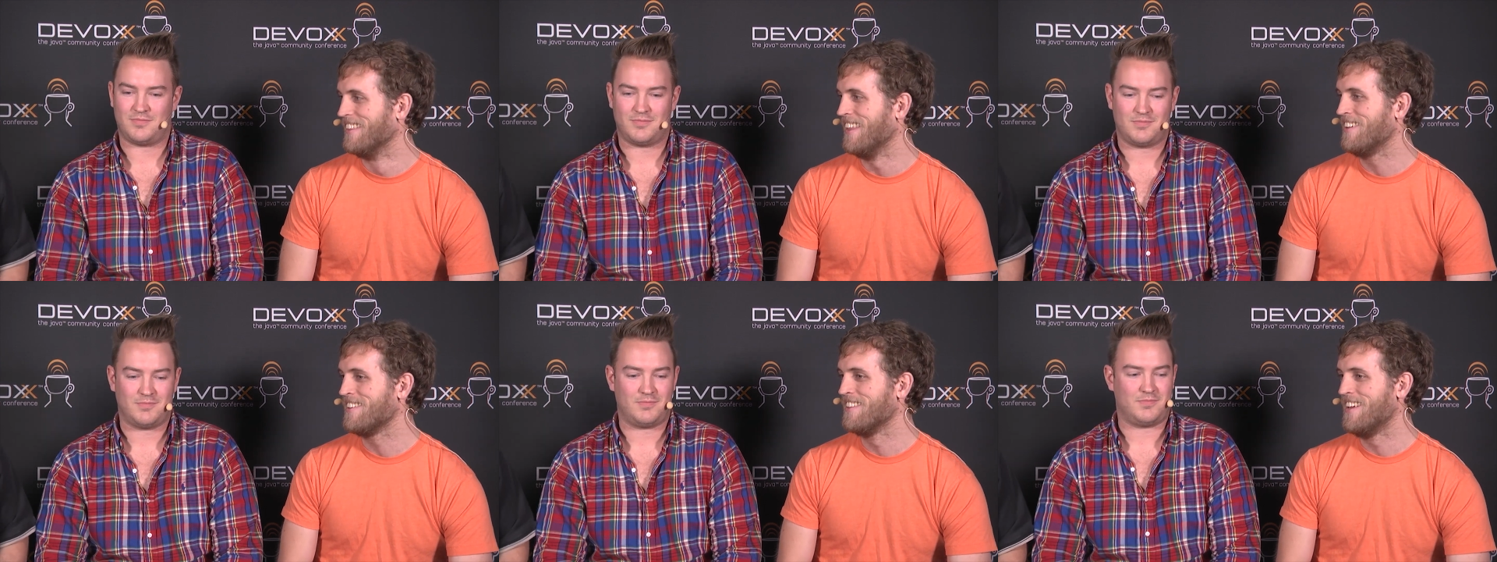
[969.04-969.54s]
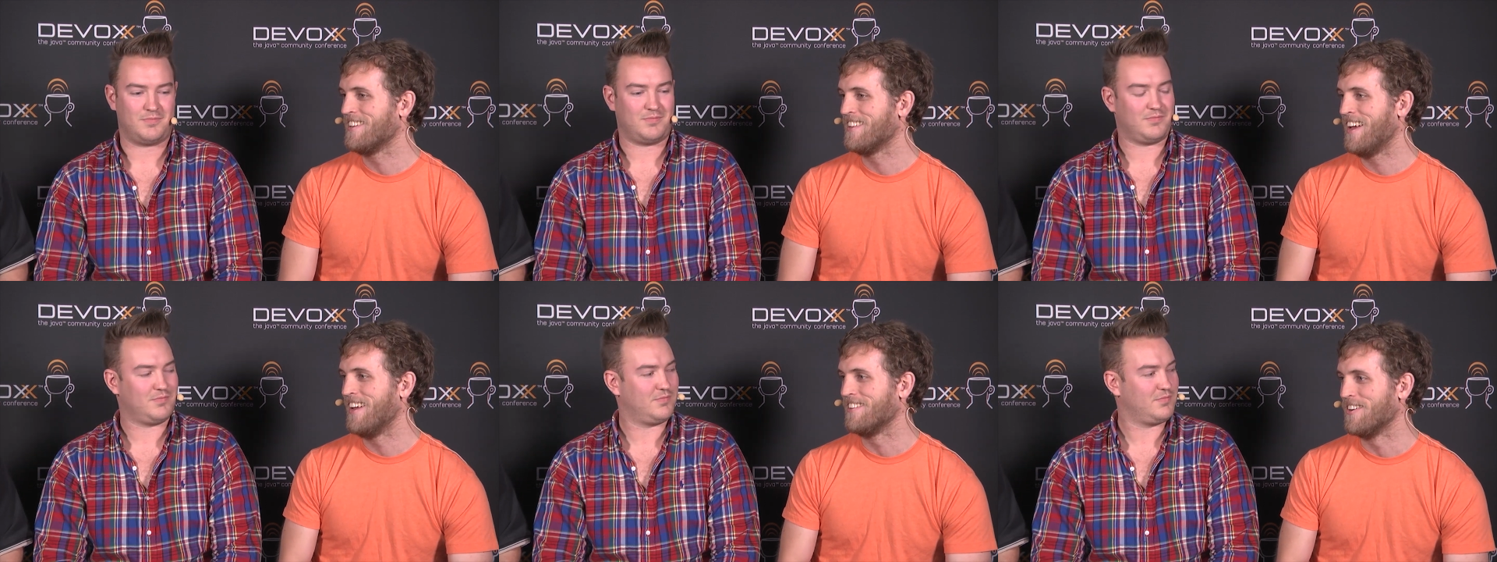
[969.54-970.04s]
Speaker 1: less and less of
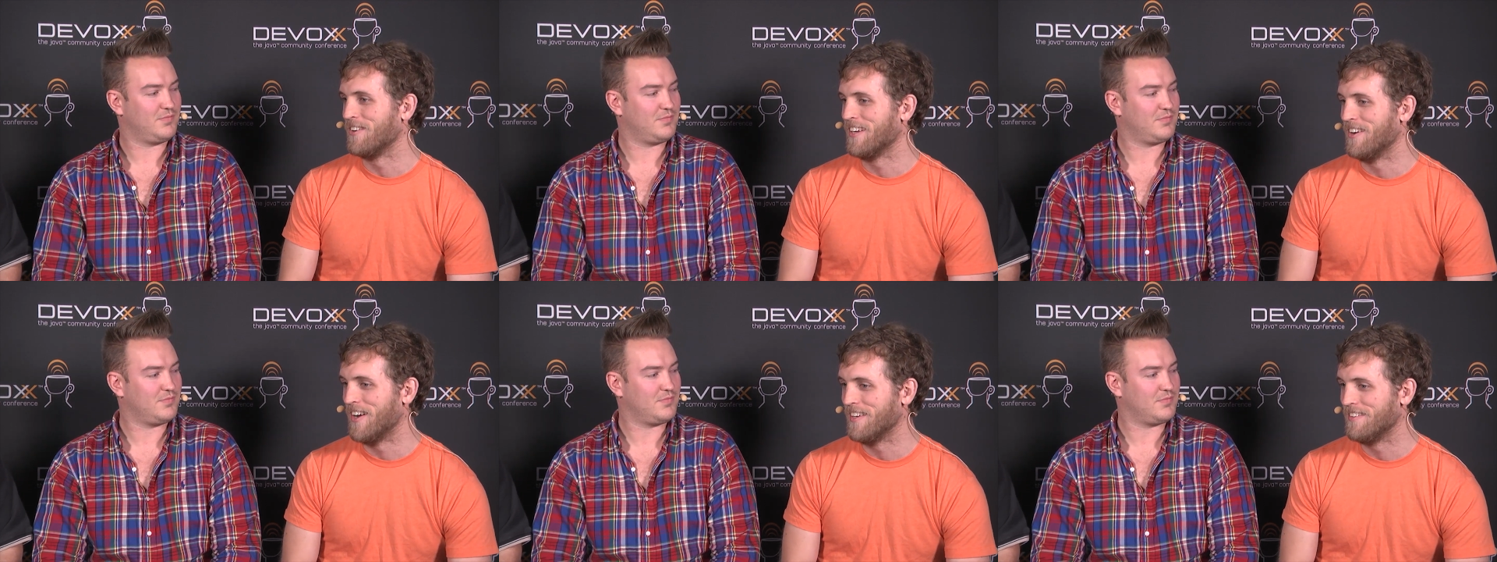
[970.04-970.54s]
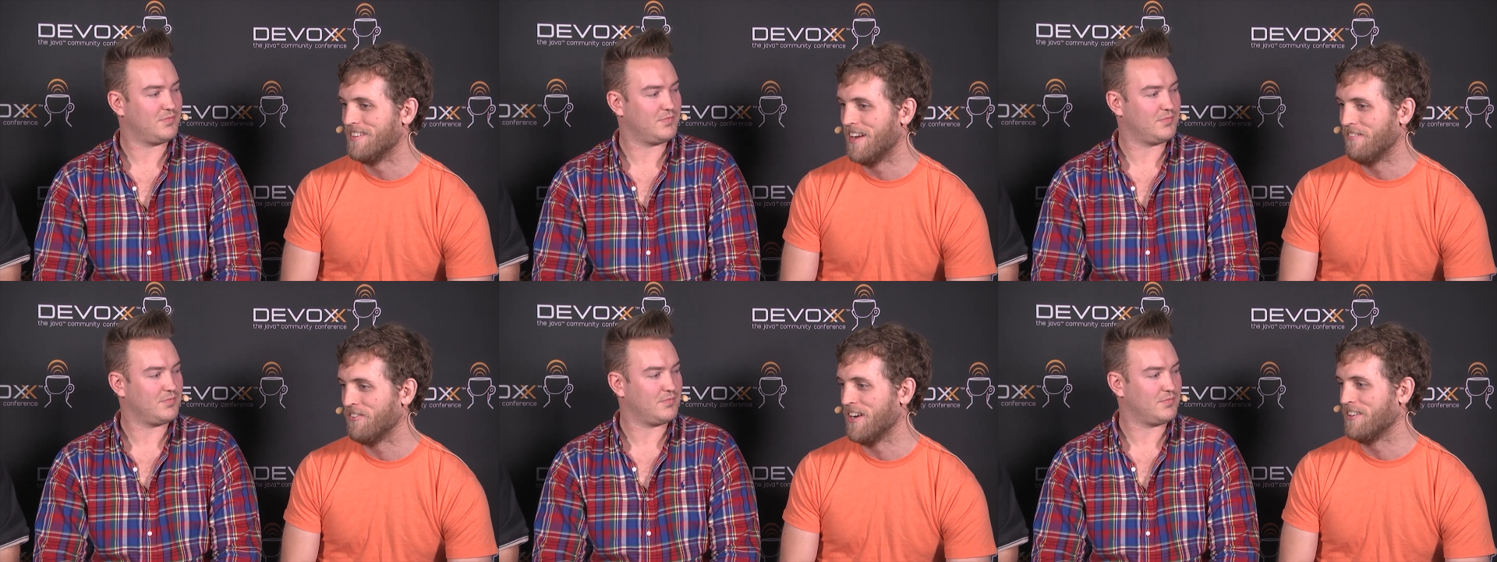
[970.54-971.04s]
that. So you know, I,
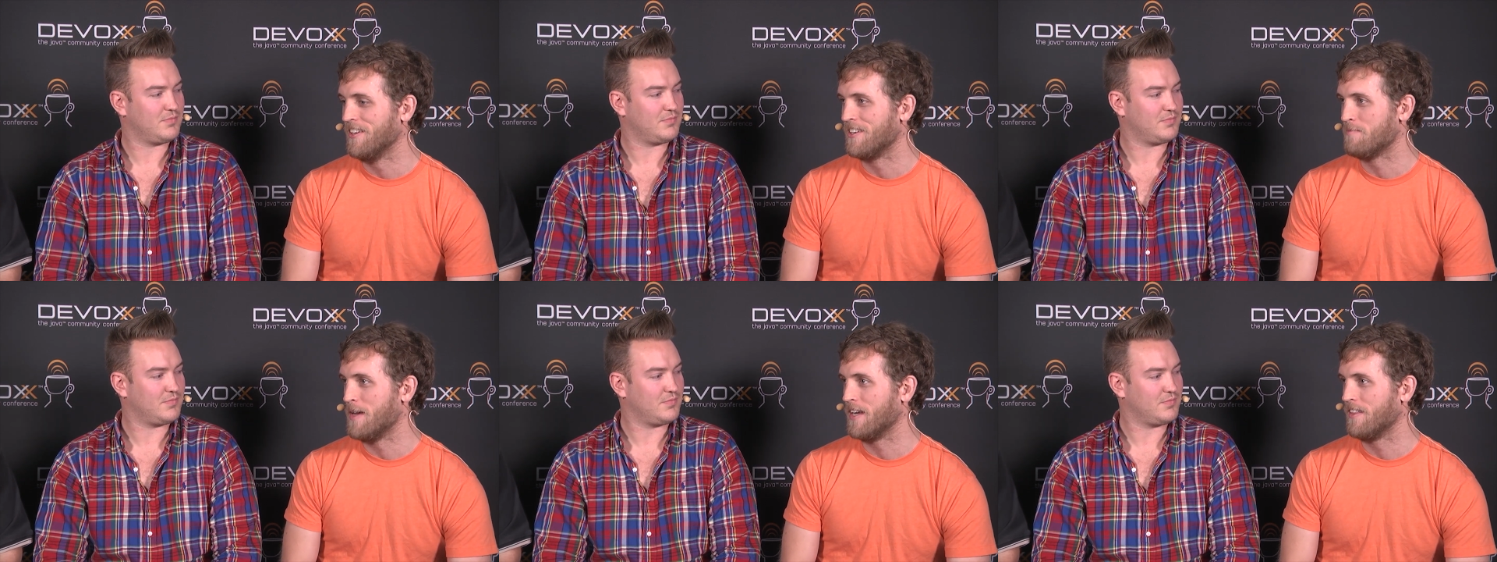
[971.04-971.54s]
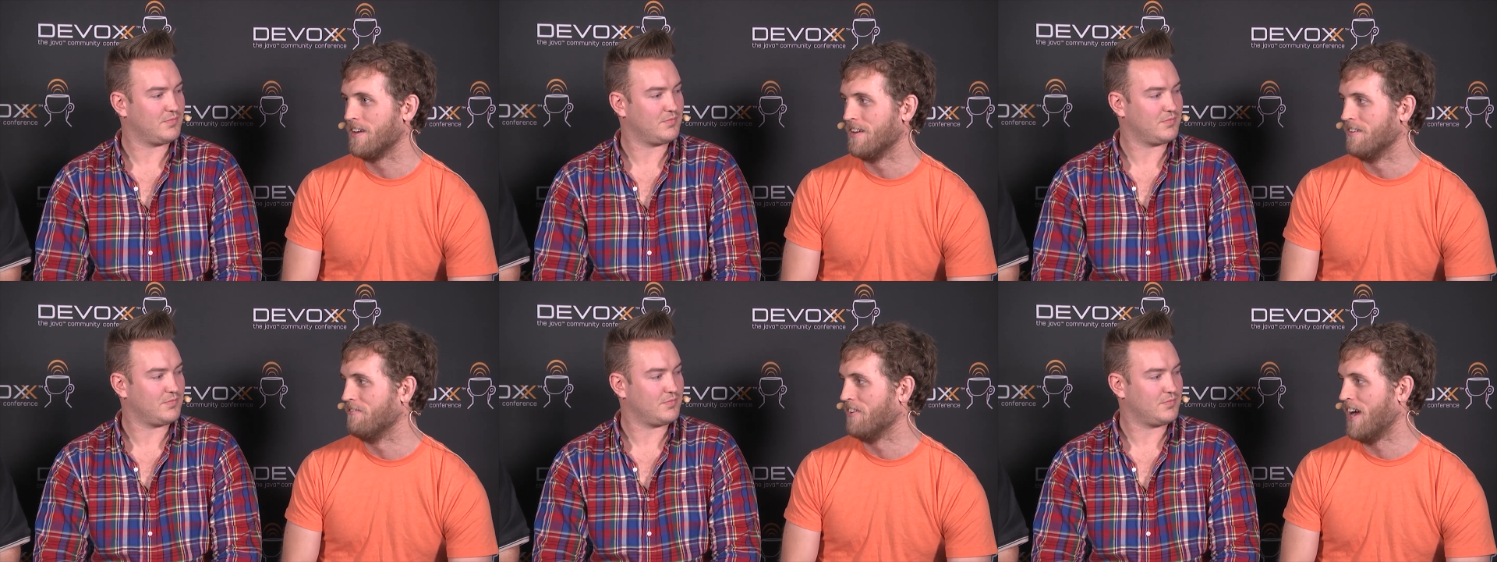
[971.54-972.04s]
I frankly expect that
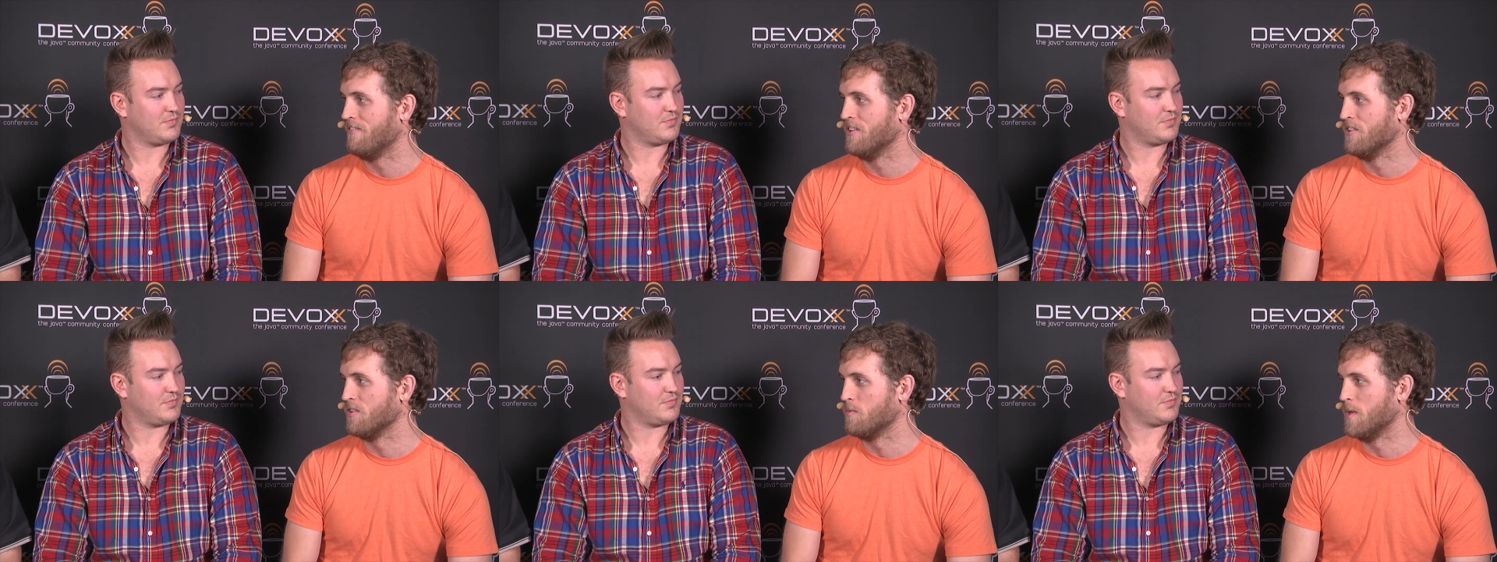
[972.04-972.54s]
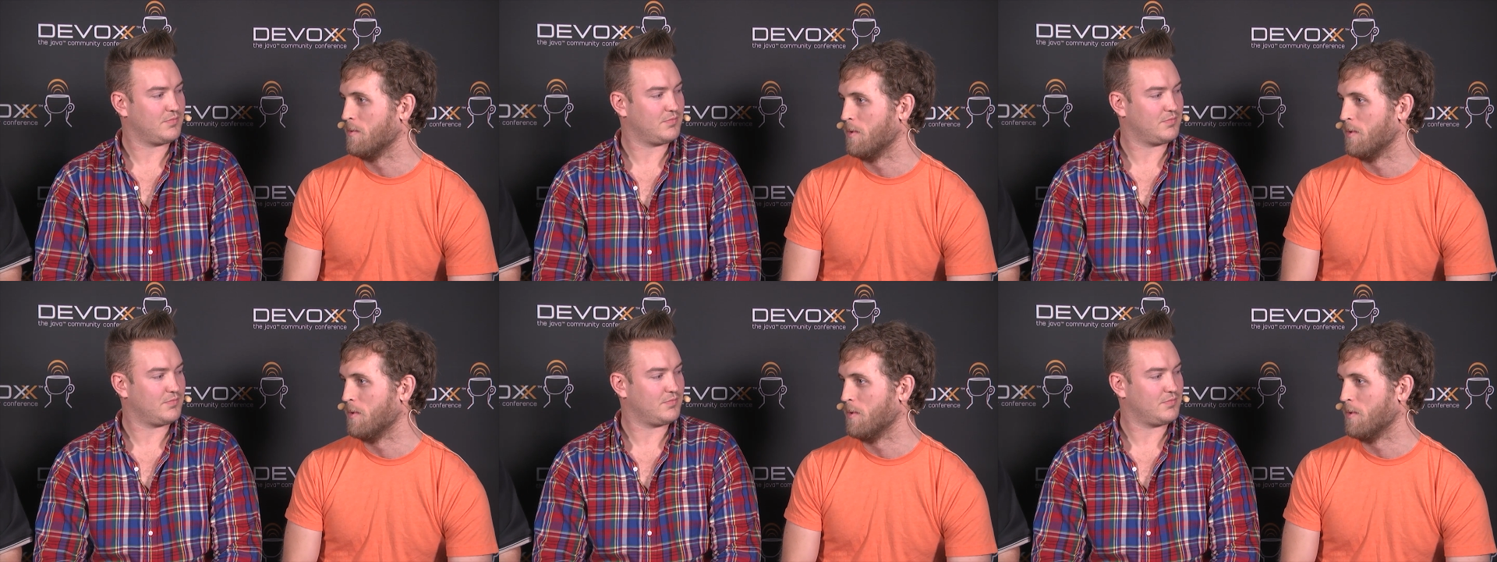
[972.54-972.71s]
in five years we